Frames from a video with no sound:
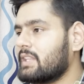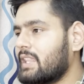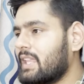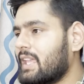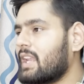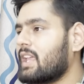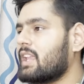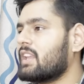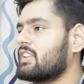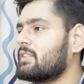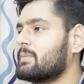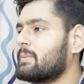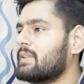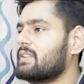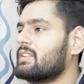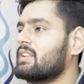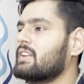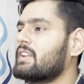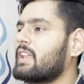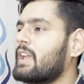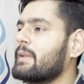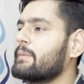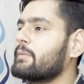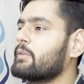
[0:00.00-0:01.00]
There are
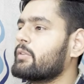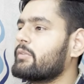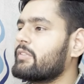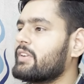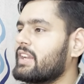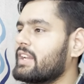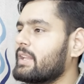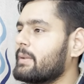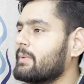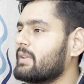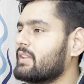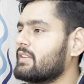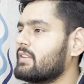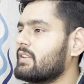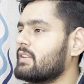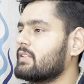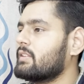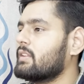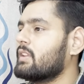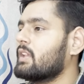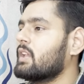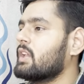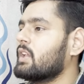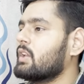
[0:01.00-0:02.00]
special type of
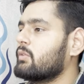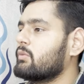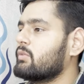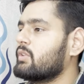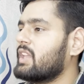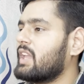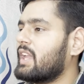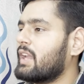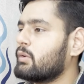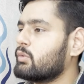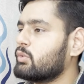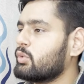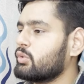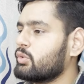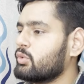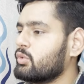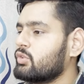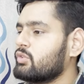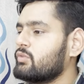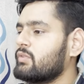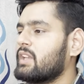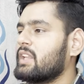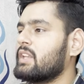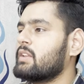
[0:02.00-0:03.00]
databases we have to
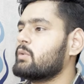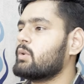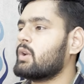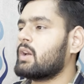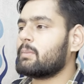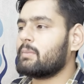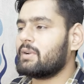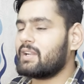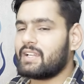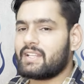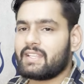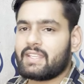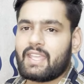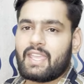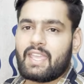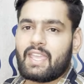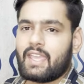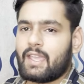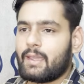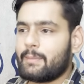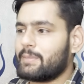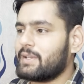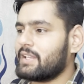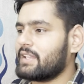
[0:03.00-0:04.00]
use when you are building a
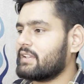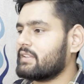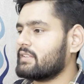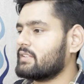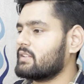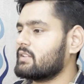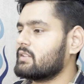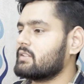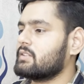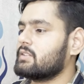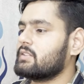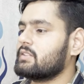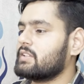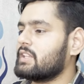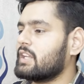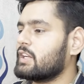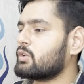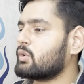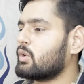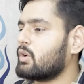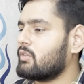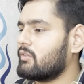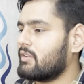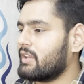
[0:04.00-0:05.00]
AI application
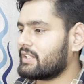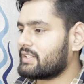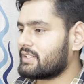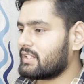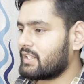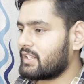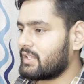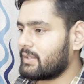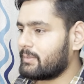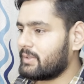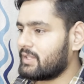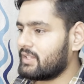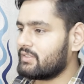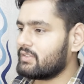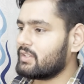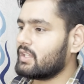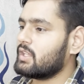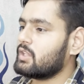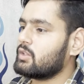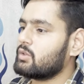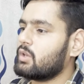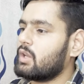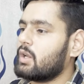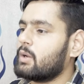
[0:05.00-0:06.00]
that called vector DBs.
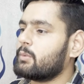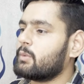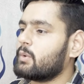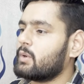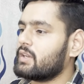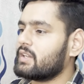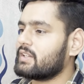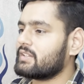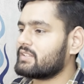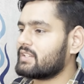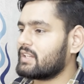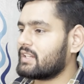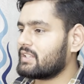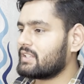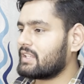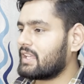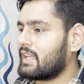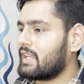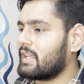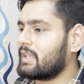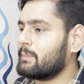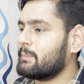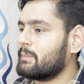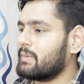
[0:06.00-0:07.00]
You have to understand
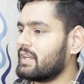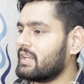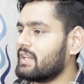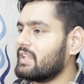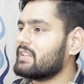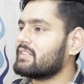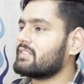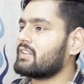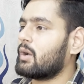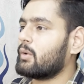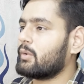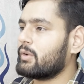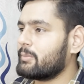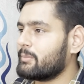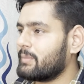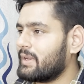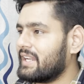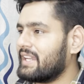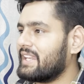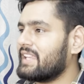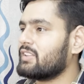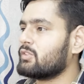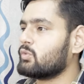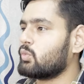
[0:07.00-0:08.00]
the embeddings, how
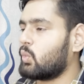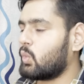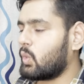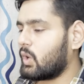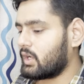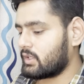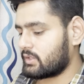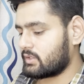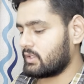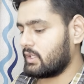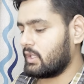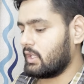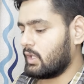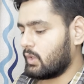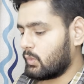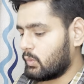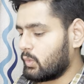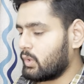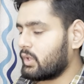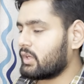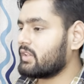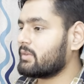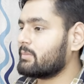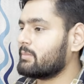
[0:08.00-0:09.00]
embeddings work,
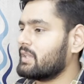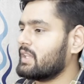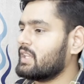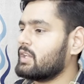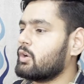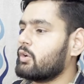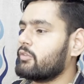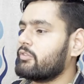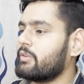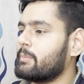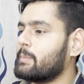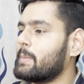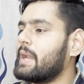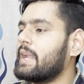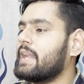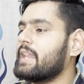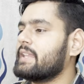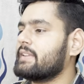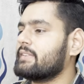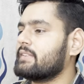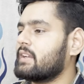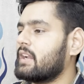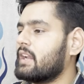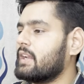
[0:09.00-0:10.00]
what is mean of
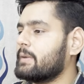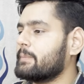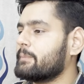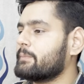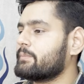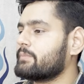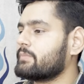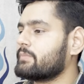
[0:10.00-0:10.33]
embeddings, right?